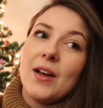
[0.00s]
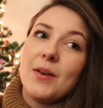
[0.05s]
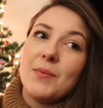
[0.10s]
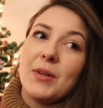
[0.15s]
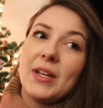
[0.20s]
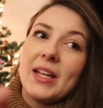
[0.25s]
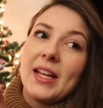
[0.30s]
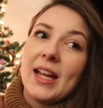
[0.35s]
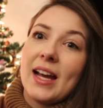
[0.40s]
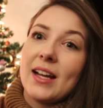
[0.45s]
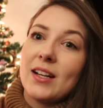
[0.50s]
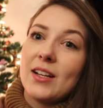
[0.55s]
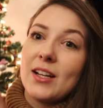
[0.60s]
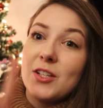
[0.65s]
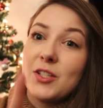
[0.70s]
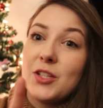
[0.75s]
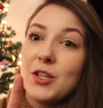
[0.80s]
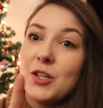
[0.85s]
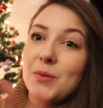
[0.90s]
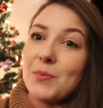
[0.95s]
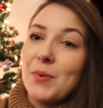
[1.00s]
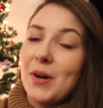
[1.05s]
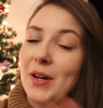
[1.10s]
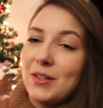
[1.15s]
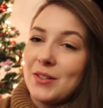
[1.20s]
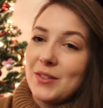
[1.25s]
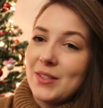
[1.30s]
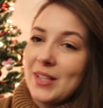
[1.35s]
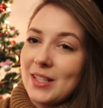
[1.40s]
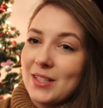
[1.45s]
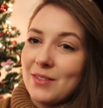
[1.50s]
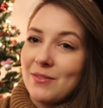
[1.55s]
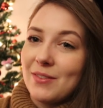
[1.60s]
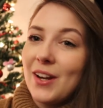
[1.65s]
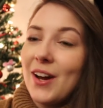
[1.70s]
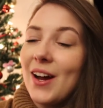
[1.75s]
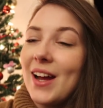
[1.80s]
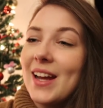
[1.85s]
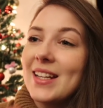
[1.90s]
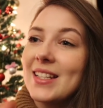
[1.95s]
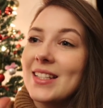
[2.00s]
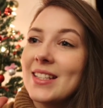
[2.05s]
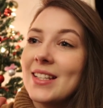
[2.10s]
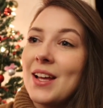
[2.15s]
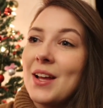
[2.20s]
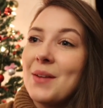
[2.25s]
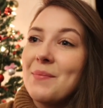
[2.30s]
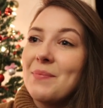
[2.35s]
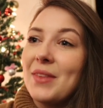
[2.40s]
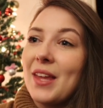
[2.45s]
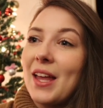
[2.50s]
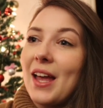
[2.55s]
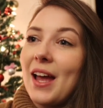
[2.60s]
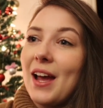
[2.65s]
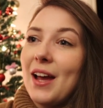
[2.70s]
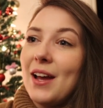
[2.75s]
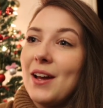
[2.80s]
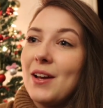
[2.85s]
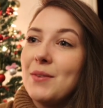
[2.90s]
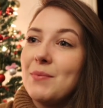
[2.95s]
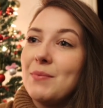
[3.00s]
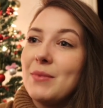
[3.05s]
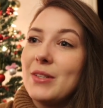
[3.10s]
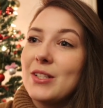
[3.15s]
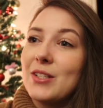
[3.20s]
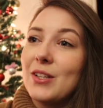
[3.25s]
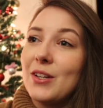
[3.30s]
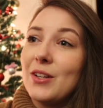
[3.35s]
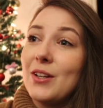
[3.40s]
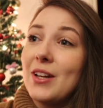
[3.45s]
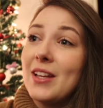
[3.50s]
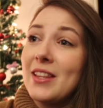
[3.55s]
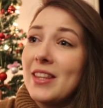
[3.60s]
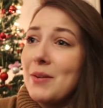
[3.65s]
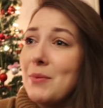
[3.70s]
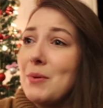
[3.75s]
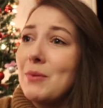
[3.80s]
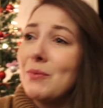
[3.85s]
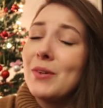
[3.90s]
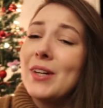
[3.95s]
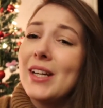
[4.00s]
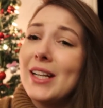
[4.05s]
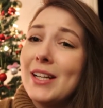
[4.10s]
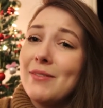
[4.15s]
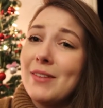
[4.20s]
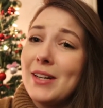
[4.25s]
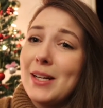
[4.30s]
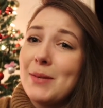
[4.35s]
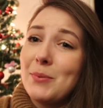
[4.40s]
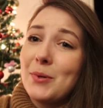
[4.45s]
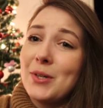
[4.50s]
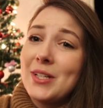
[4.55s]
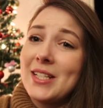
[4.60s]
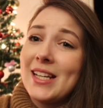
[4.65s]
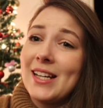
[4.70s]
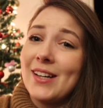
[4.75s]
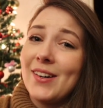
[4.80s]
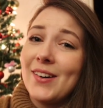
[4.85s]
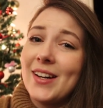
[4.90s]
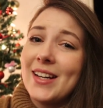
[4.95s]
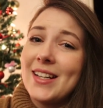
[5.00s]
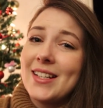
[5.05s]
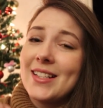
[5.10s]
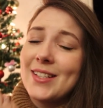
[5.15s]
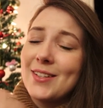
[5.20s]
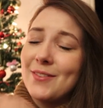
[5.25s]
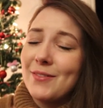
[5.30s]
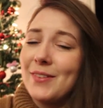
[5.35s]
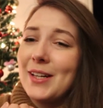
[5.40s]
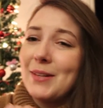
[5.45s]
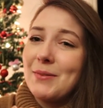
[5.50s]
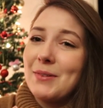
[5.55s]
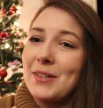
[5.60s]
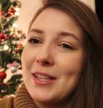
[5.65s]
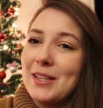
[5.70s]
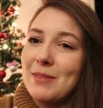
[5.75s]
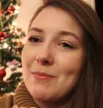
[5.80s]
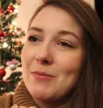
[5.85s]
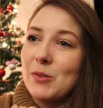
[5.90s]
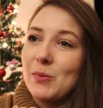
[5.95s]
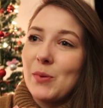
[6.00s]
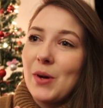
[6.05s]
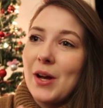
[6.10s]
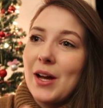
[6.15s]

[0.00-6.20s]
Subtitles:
We had like two brand new sets of lights. So they were really, really pretty lights and I really wanted them to